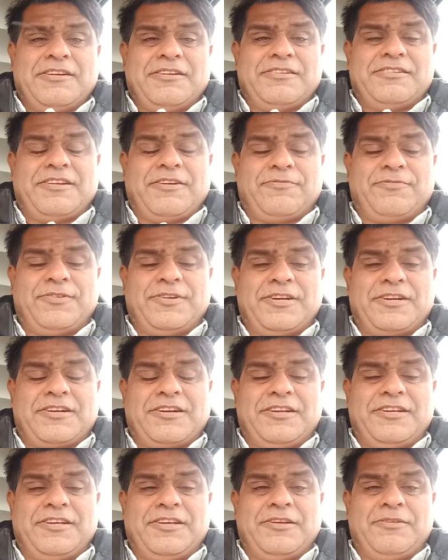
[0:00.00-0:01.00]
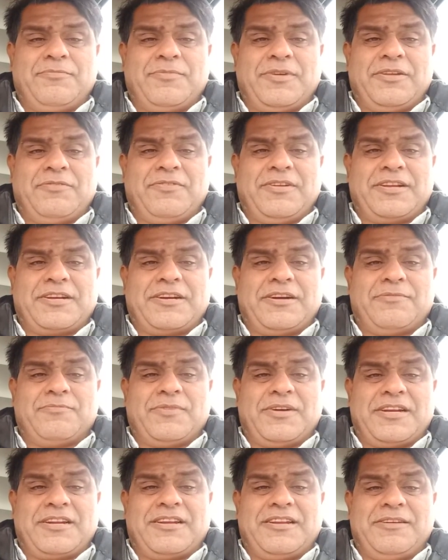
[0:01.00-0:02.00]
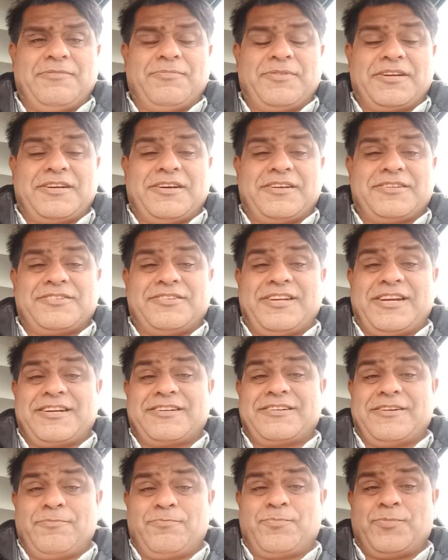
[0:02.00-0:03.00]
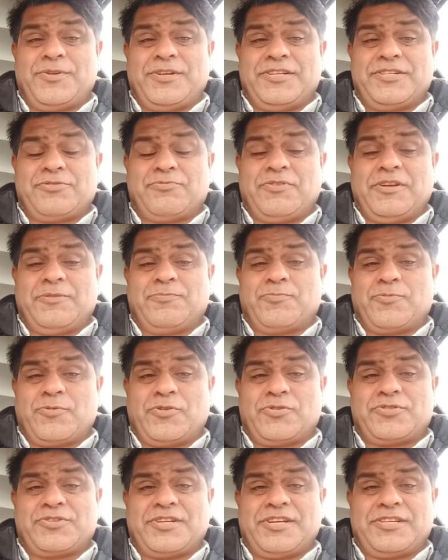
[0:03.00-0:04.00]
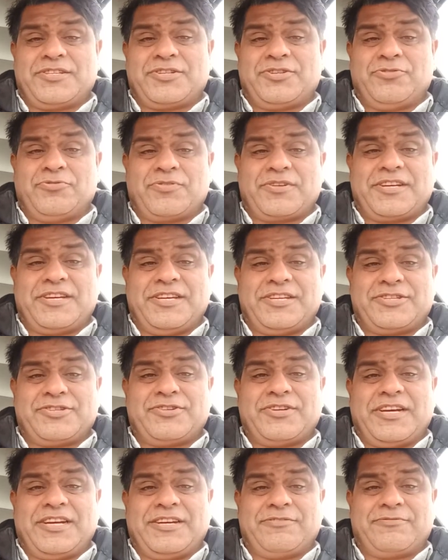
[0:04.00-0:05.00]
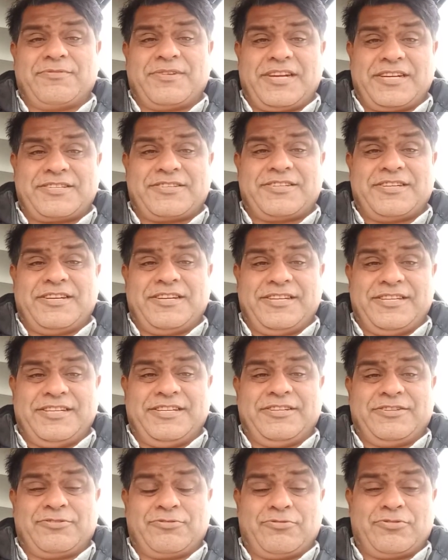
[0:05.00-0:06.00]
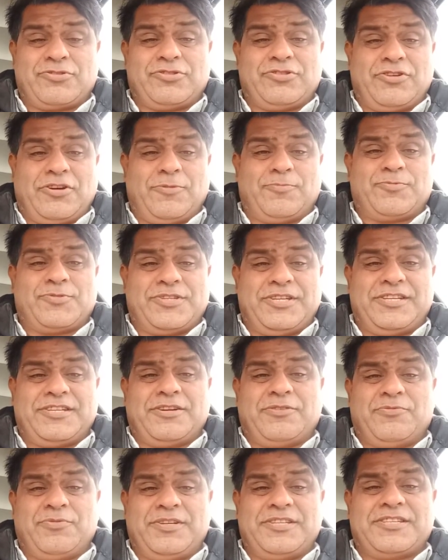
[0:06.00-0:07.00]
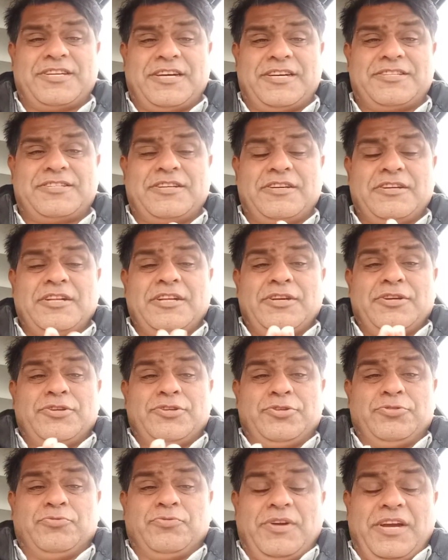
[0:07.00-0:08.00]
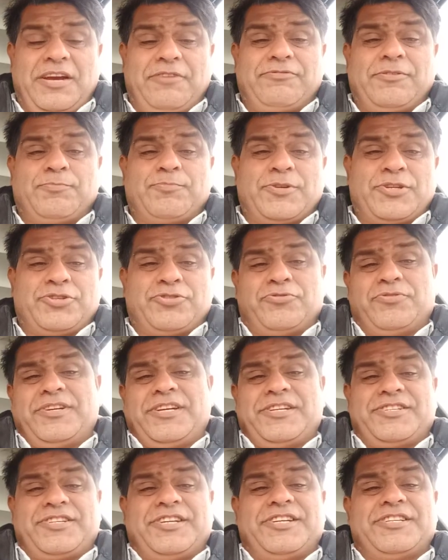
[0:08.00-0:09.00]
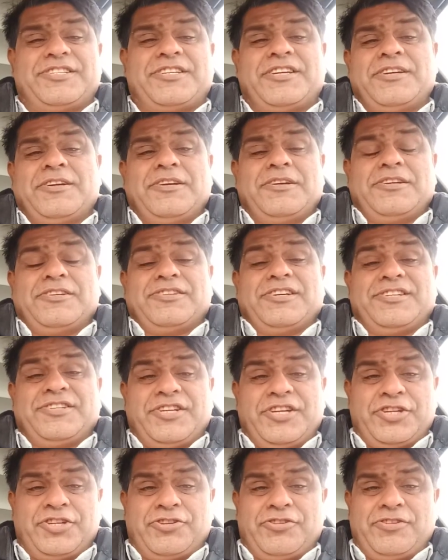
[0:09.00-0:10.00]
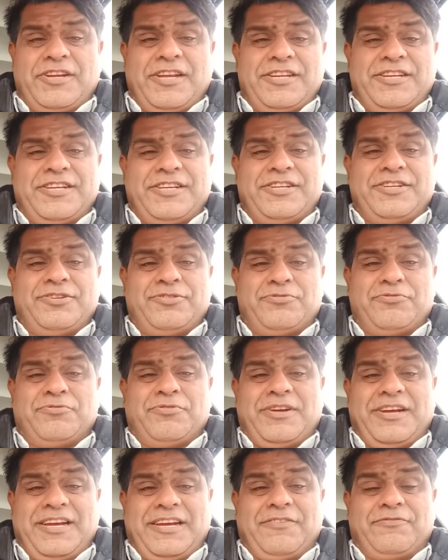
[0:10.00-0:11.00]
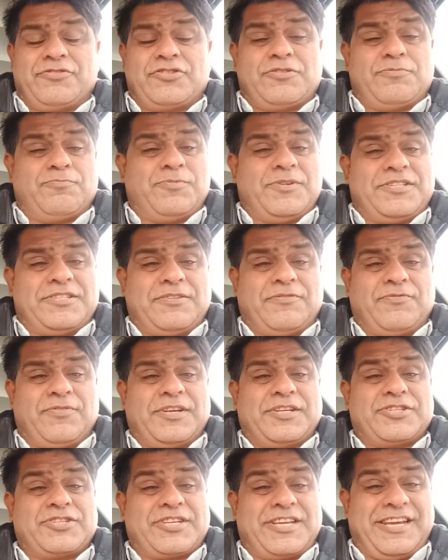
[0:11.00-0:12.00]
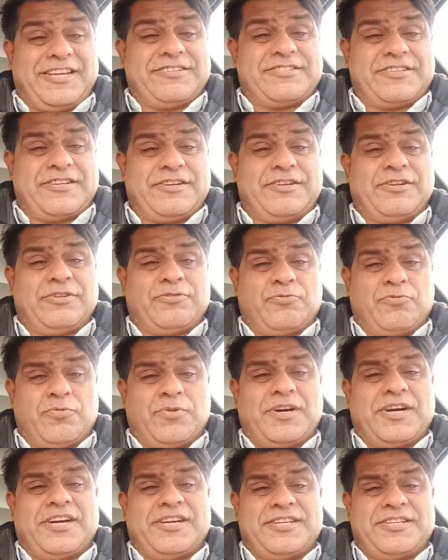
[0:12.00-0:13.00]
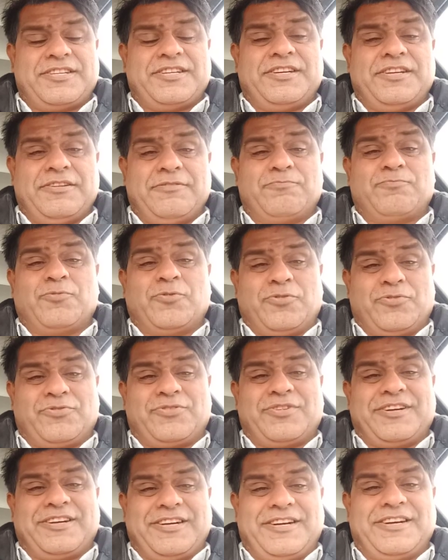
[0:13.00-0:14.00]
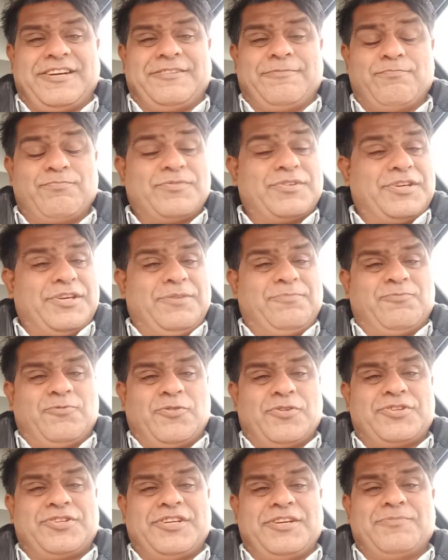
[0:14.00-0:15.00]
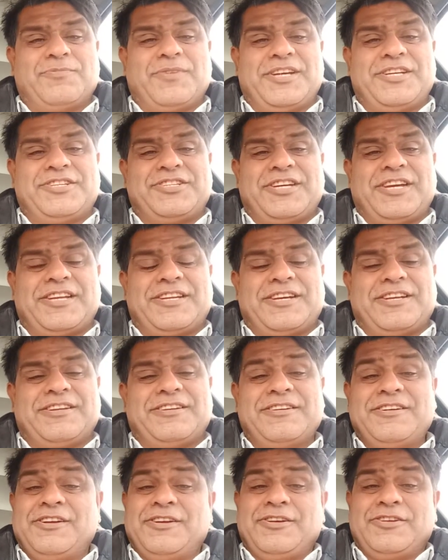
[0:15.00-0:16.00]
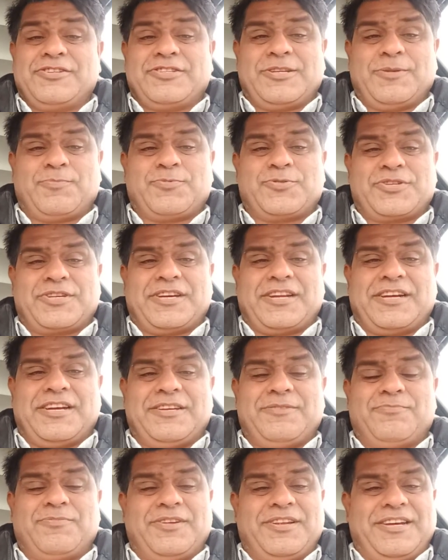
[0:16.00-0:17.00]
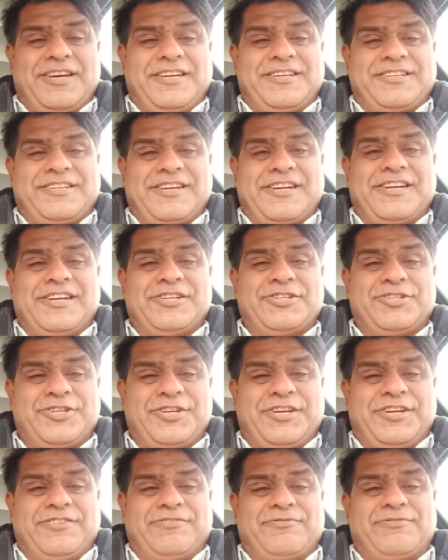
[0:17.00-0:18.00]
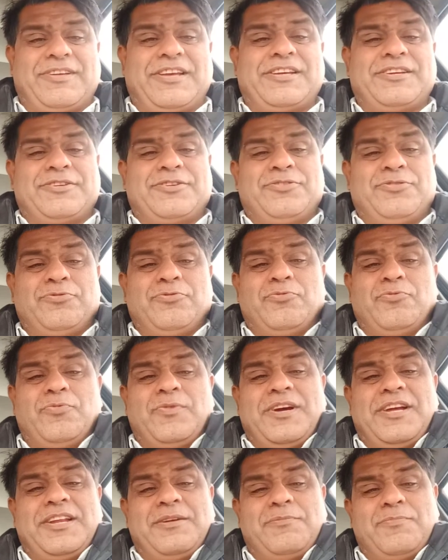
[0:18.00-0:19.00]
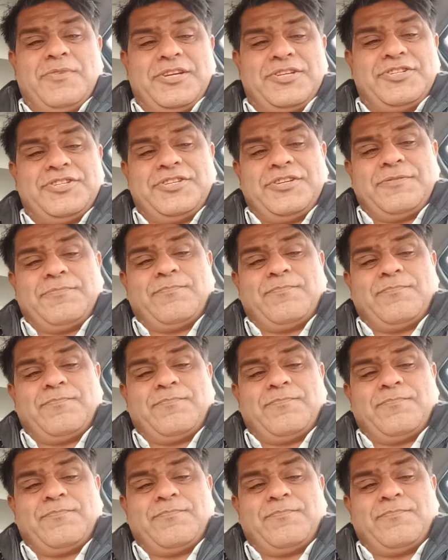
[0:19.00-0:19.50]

definitely email will come early because that companies will process your case directly. So job seeker visas, you have opportunities conditionally, you have specific skills required in Portugal. Keep watching my channel, subscribe, like and share. Thank you very much.